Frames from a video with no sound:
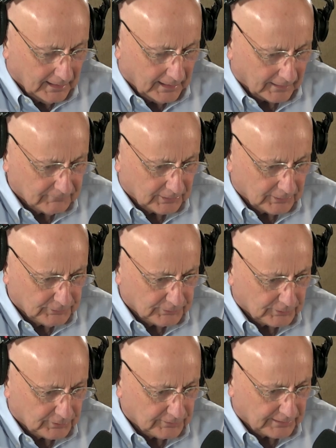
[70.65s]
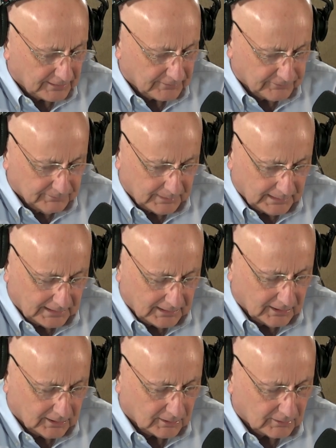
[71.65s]
I've known Doyle now for many
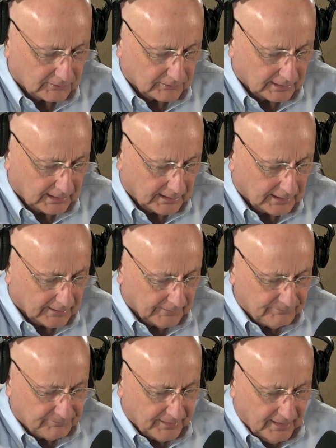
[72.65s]
years, and